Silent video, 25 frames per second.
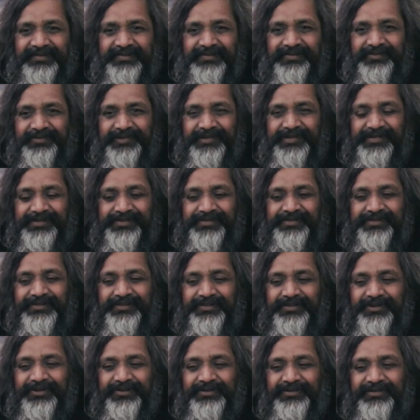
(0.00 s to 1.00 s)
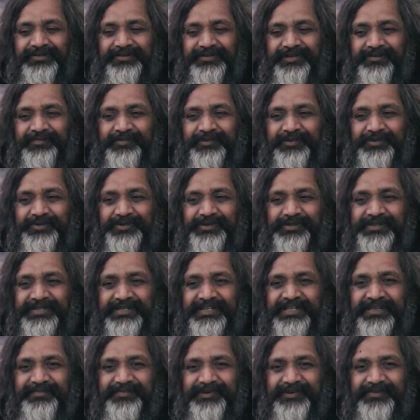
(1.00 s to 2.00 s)
One is not able to
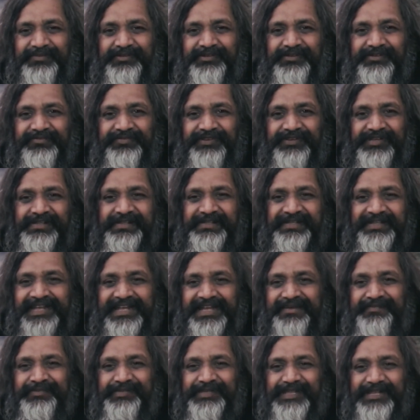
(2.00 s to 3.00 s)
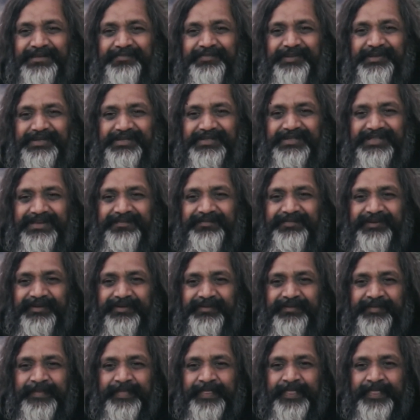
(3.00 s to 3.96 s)
sleep and one feels that I am sleeping.